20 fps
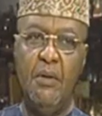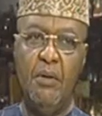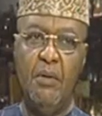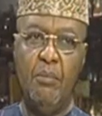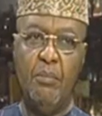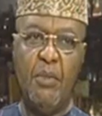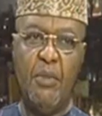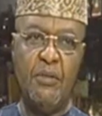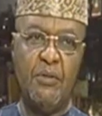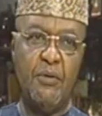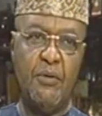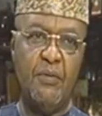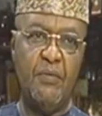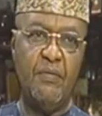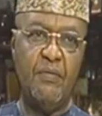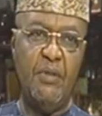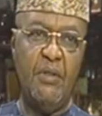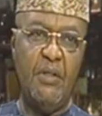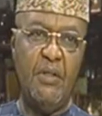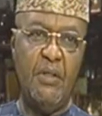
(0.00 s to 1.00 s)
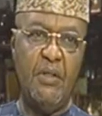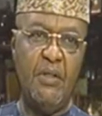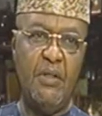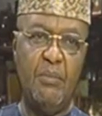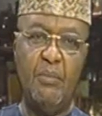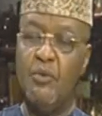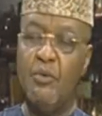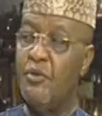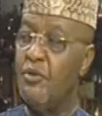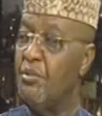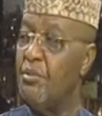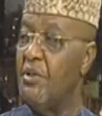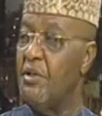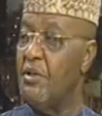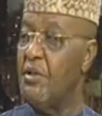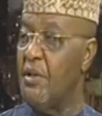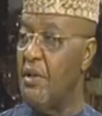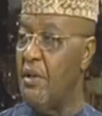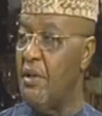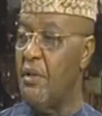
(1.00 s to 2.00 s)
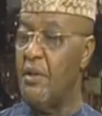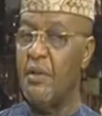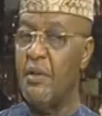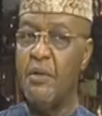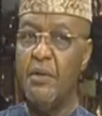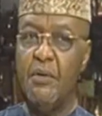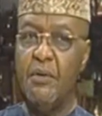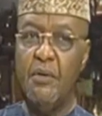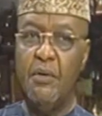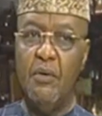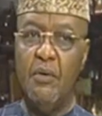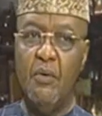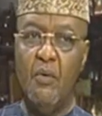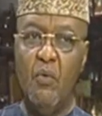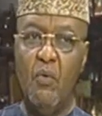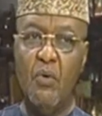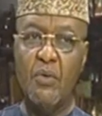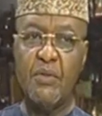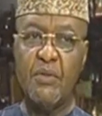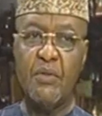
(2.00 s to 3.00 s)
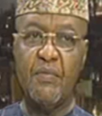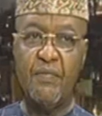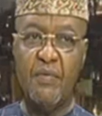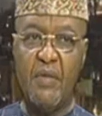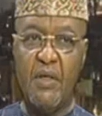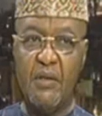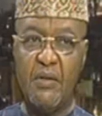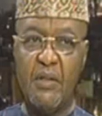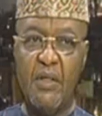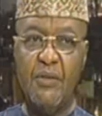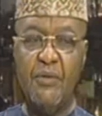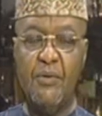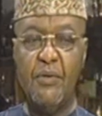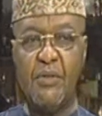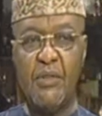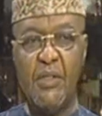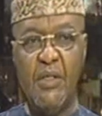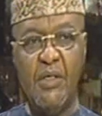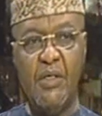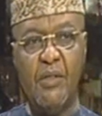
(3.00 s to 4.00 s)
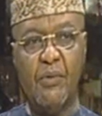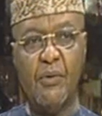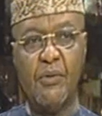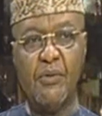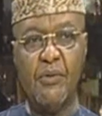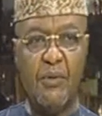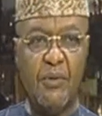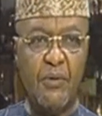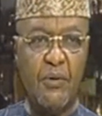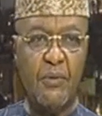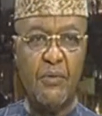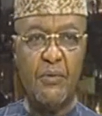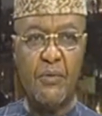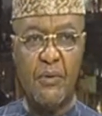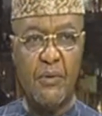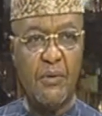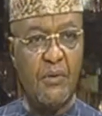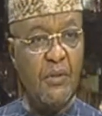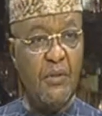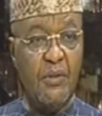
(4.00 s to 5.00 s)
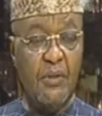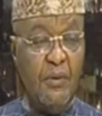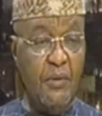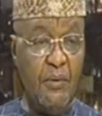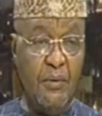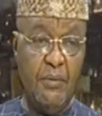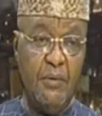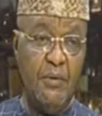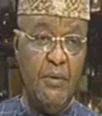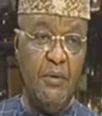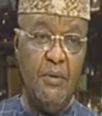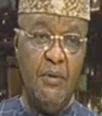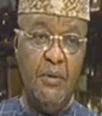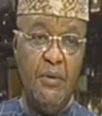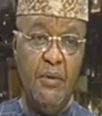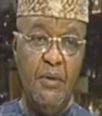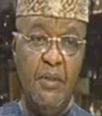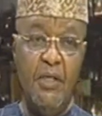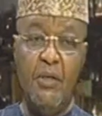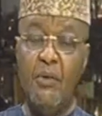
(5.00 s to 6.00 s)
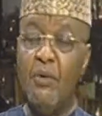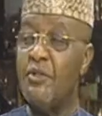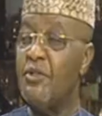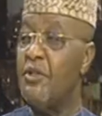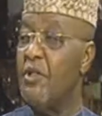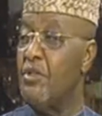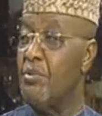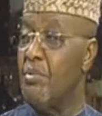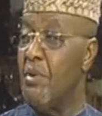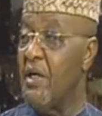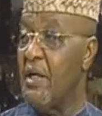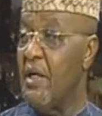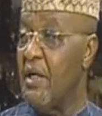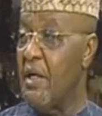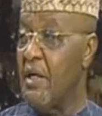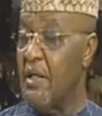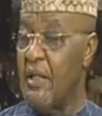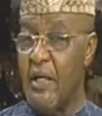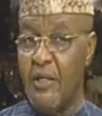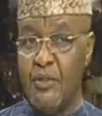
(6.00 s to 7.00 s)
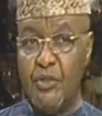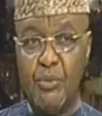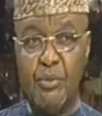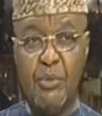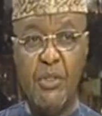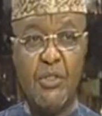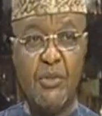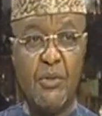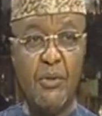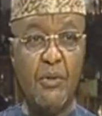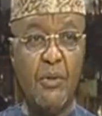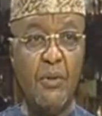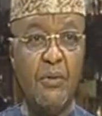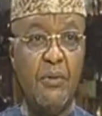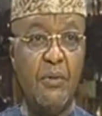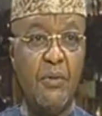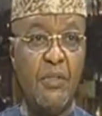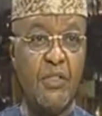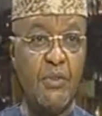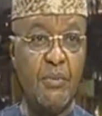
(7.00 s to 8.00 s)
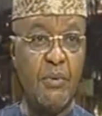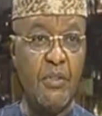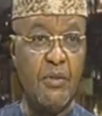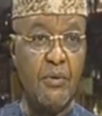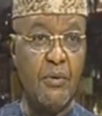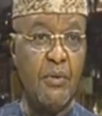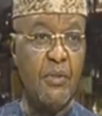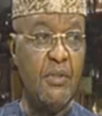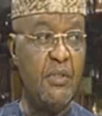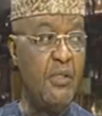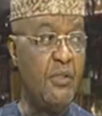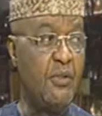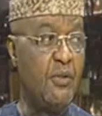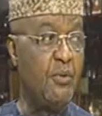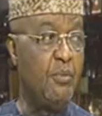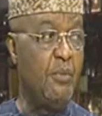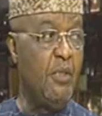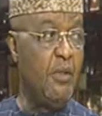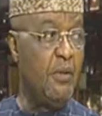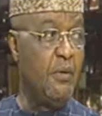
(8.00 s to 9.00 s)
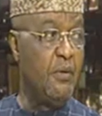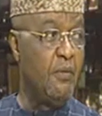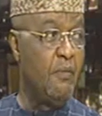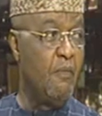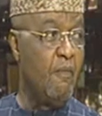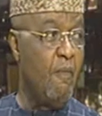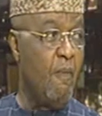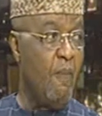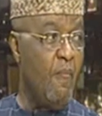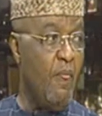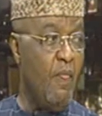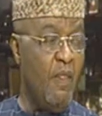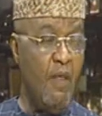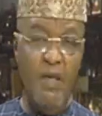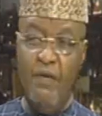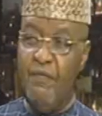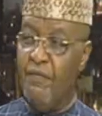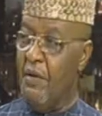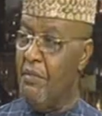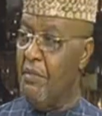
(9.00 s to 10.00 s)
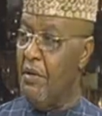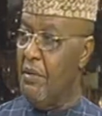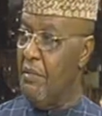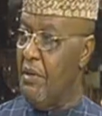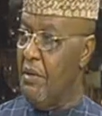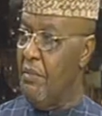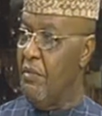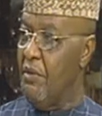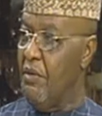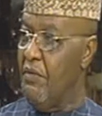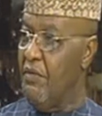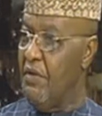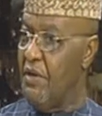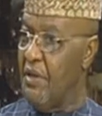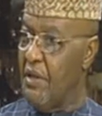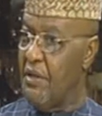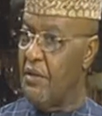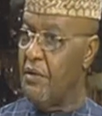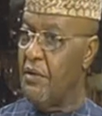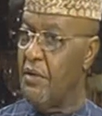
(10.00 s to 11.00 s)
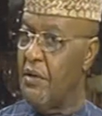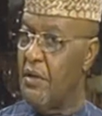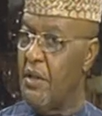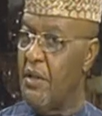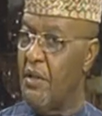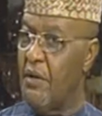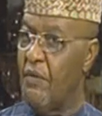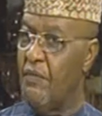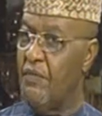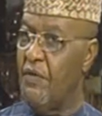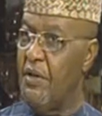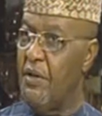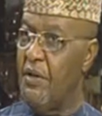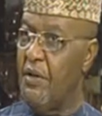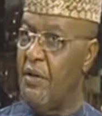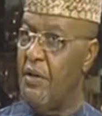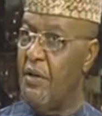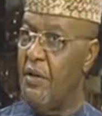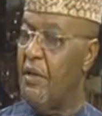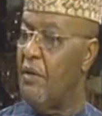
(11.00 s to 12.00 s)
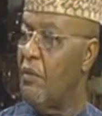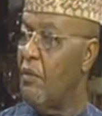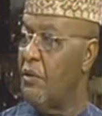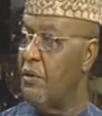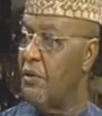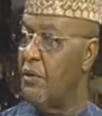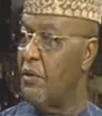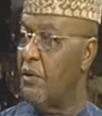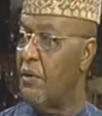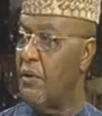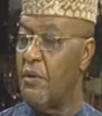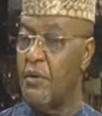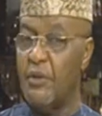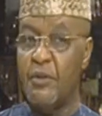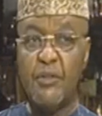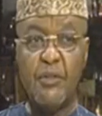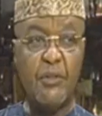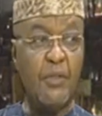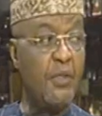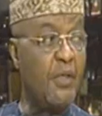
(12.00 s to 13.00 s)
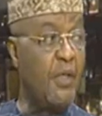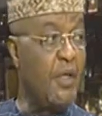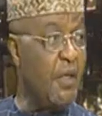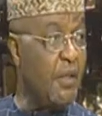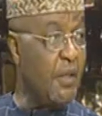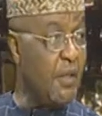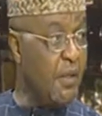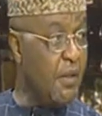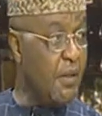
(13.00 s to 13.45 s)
Part of Adamu's mistake was the fact that you say he was not consulting. No, he was just making announcements, with all due respect to the gentleman. If I'm a member of a national, of the, what do you call it, your neck,